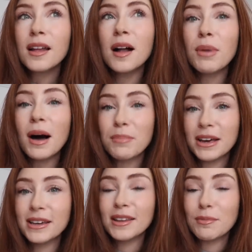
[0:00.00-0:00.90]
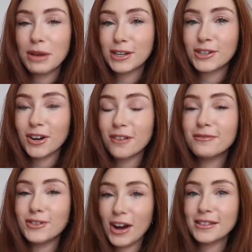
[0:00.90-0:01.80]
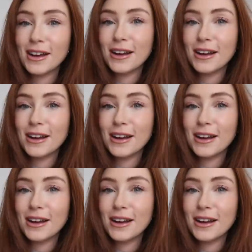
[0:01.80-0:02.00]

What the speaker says: I'll pop in the picture of the dress I